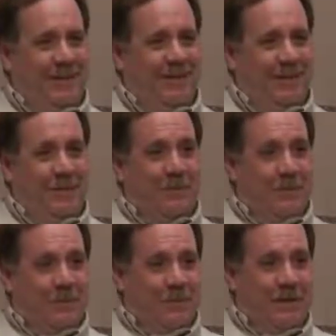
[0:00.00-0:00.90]
there, there's a
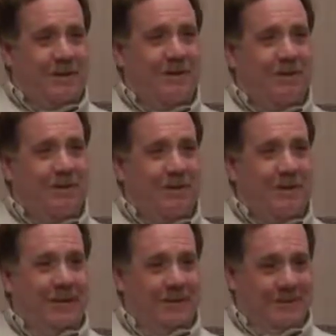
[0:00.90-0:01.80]
retreat going
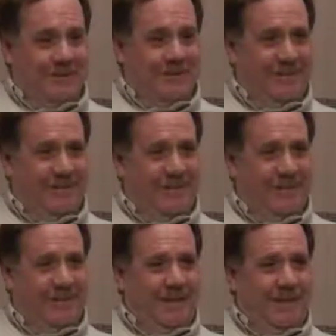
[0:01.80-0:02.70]
on in
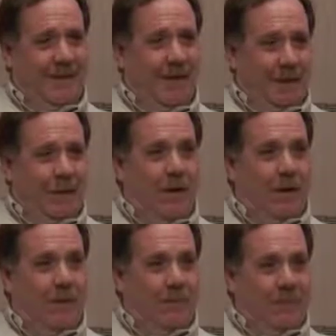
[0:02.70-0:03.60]
in Colorado,